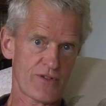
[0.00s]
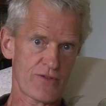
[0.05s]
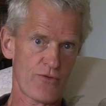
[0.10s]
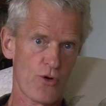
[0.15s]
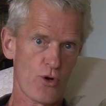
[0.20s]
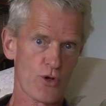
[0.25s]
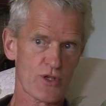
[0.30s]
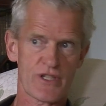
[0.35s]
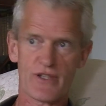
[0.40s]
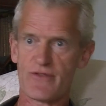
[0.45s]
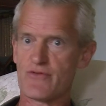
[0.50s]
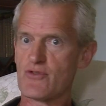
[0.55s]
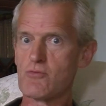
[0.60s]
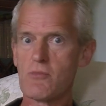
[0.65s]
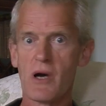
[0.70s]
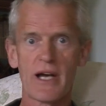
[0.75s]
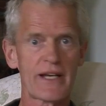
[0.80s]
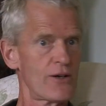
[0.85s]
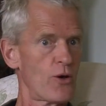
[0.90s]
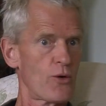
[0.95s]
and vocative, you
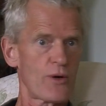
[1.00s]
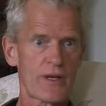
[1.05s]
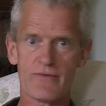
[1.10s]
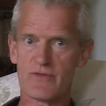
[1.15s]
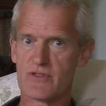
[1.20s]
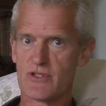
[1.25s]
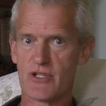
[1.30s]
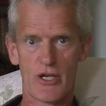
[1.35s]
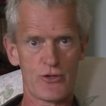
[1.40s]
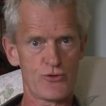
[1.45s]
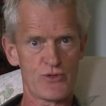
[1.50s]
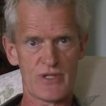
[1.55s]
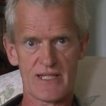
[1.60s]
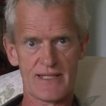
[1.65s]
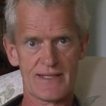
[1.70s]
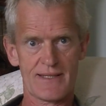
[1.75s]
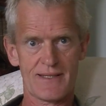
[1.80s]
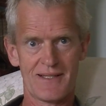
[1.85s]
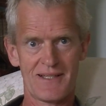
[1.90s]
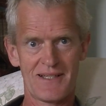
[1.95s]
might not even
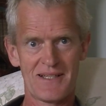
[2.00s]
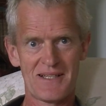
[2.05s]
notice.